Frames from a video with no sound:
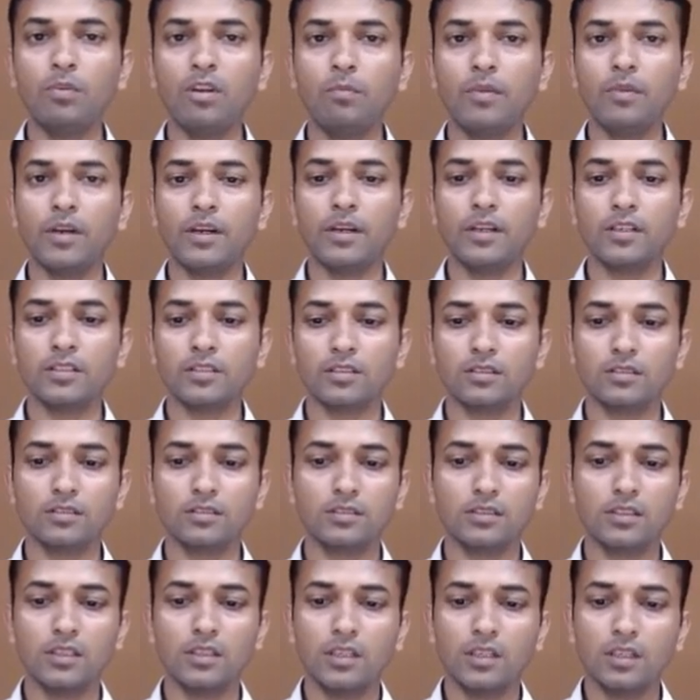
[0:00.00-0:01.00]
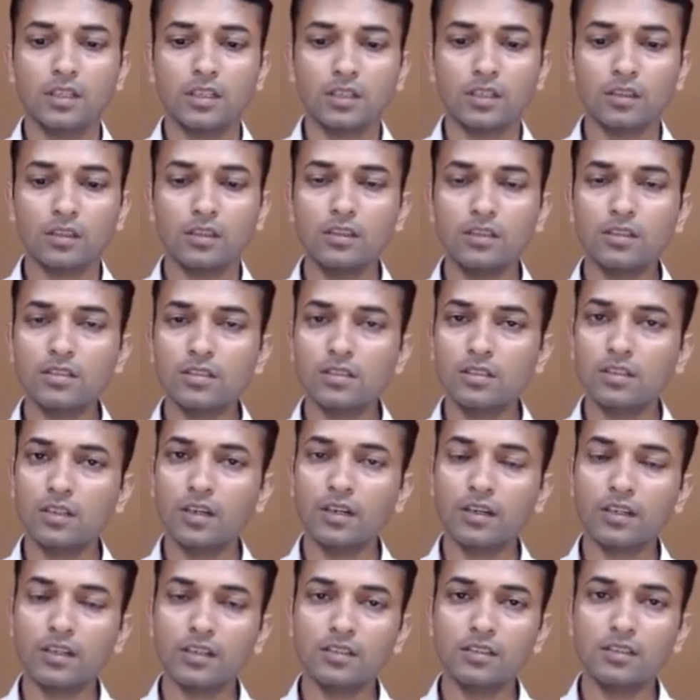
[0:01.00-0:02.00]
implementation this
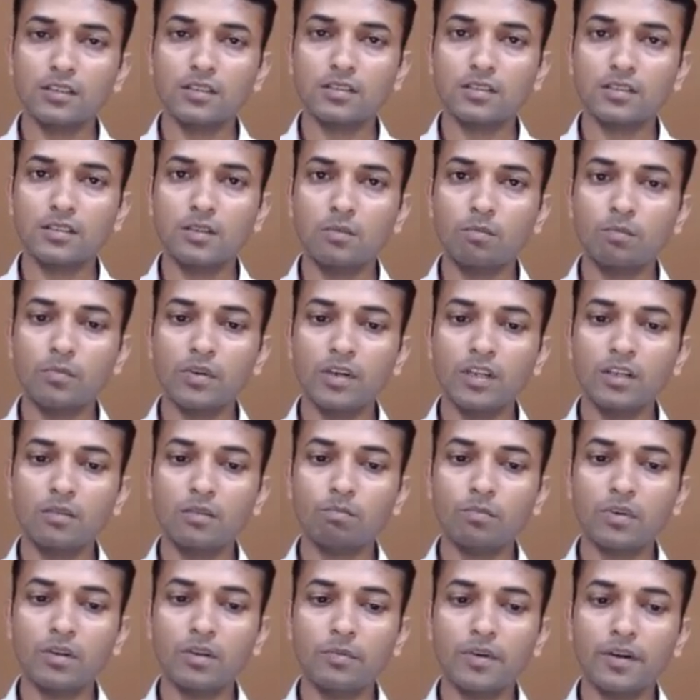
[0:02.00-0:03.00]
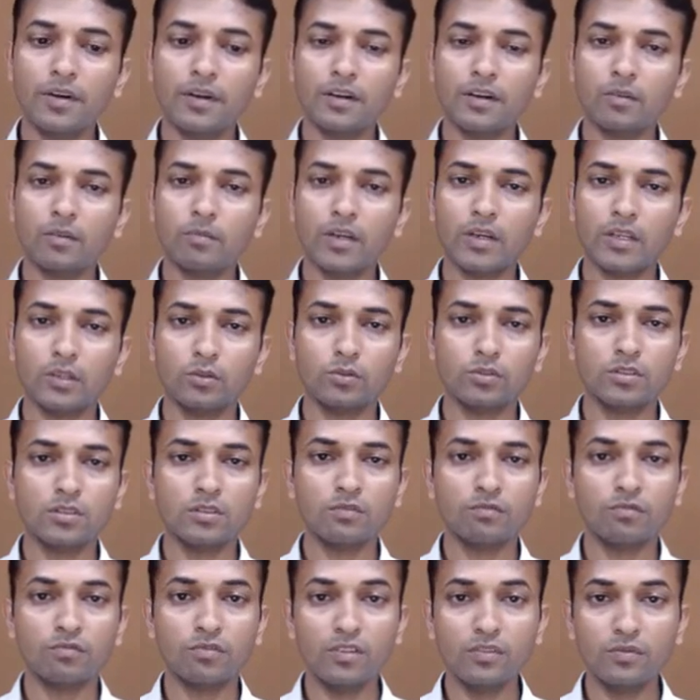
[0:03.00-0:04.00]
strategy is simply implemented by
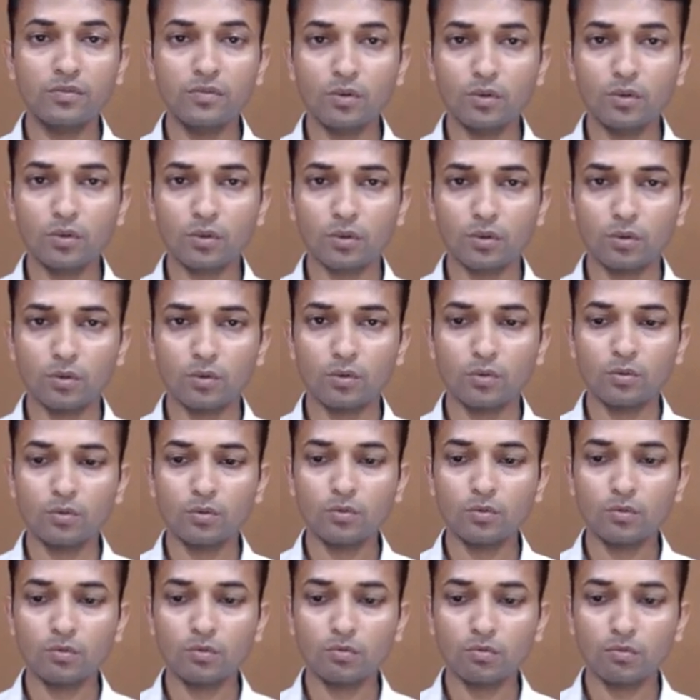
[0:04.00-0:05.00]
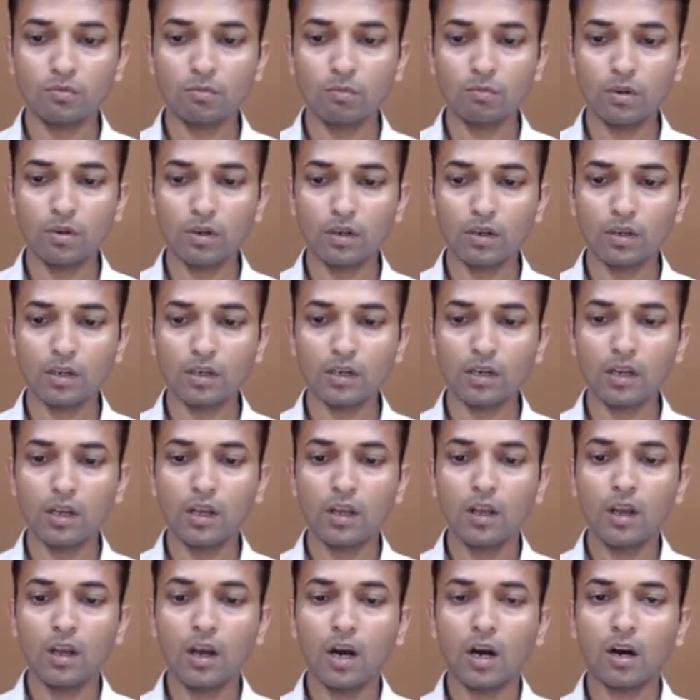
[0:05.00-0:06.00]
using FIFO queue
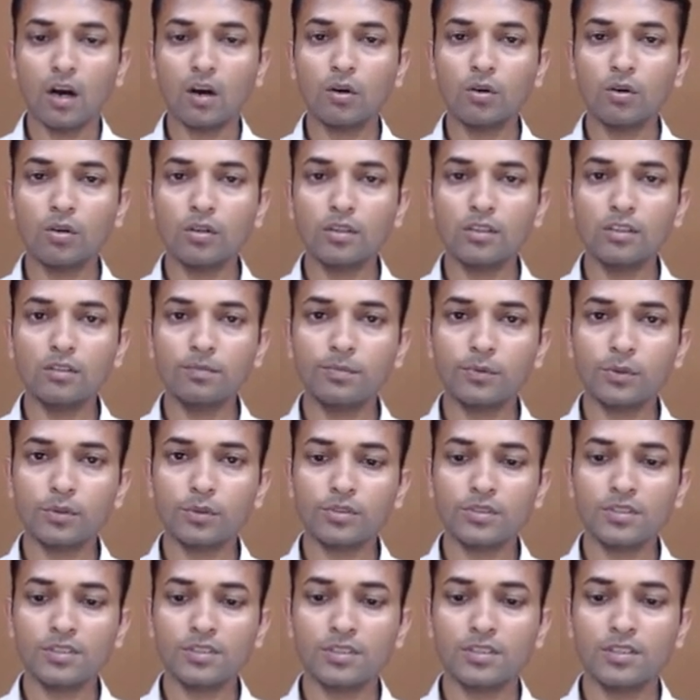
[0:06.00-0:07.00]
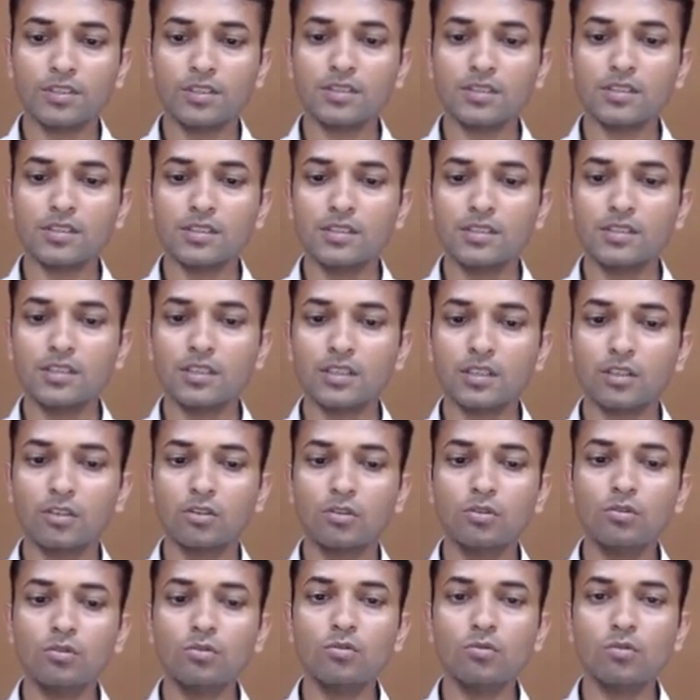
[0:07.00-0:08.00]
but all the processes in the
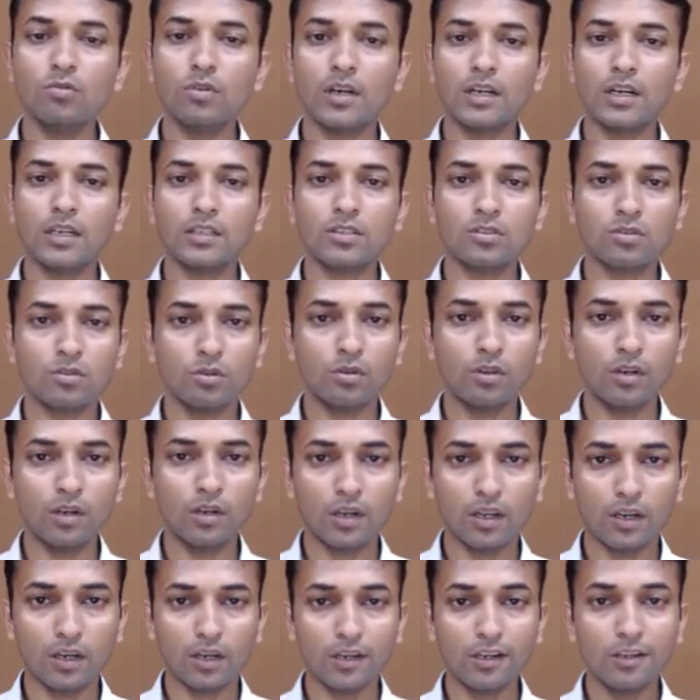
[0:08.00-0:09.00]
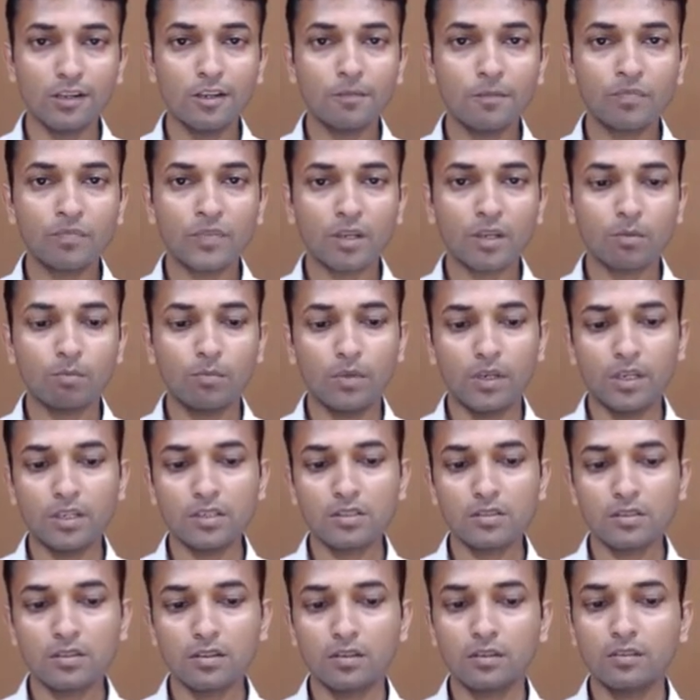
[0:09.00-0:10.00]
queue are sorted
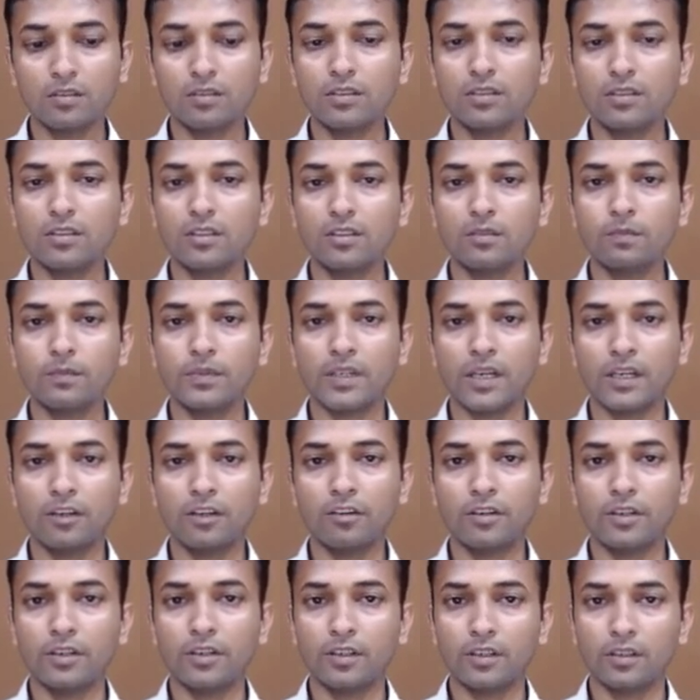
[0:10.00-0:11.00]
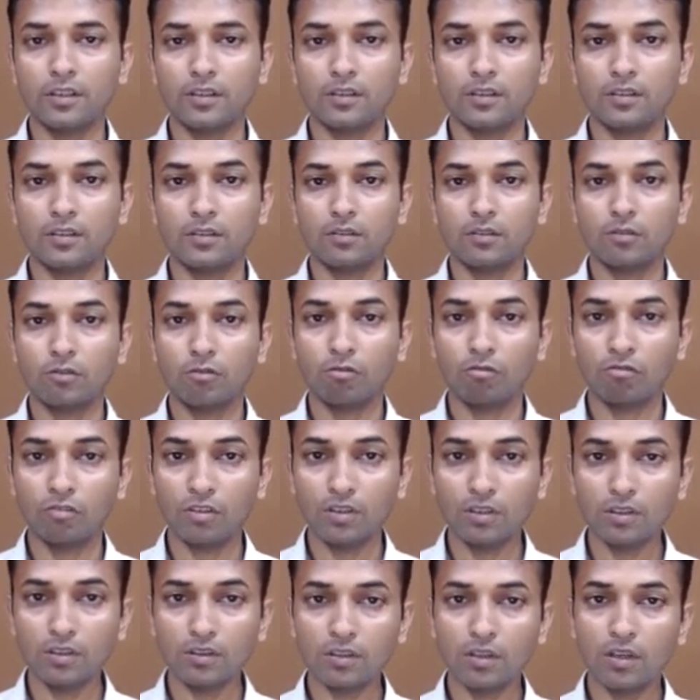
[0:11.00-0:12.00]
based on the priority
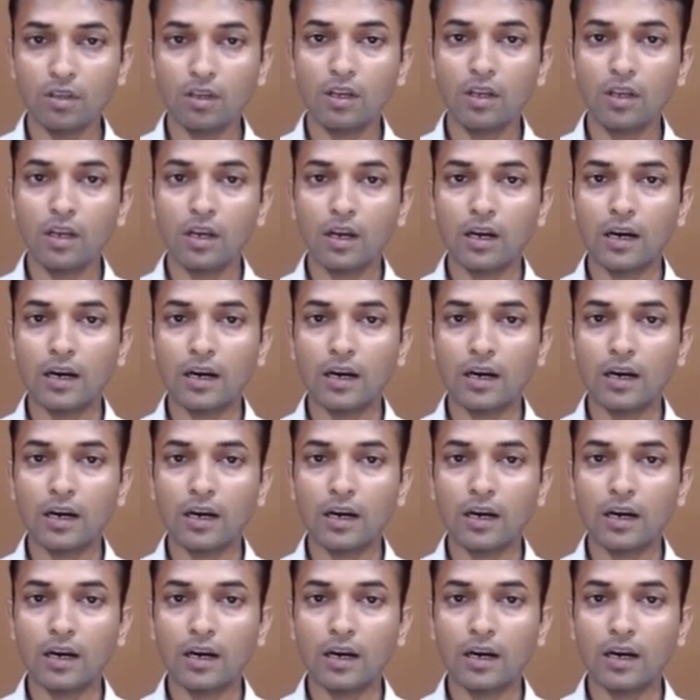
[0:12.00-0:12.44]
with